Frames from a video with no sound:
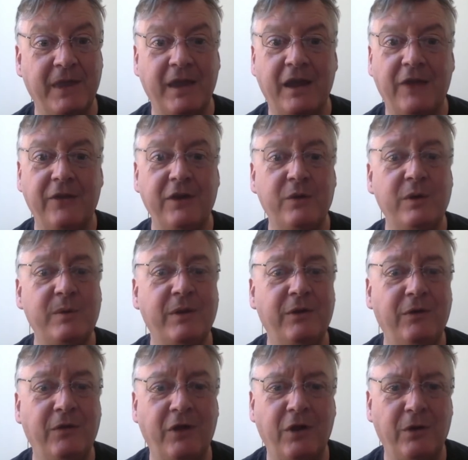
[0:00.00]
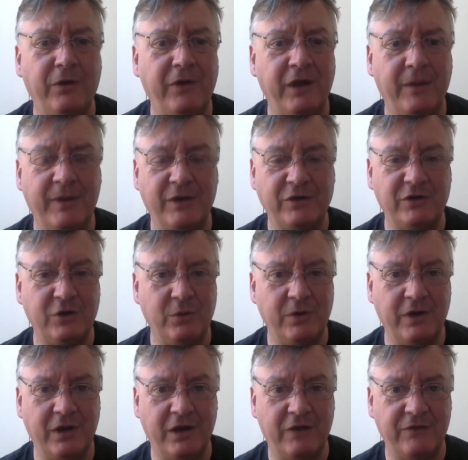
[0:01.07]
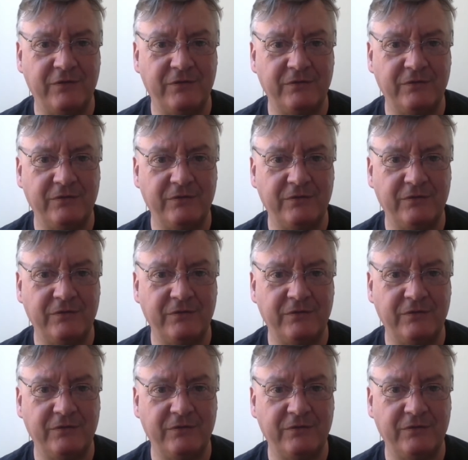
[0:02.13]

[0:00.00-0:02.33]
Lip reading: I think we went through the whole thing about 2.5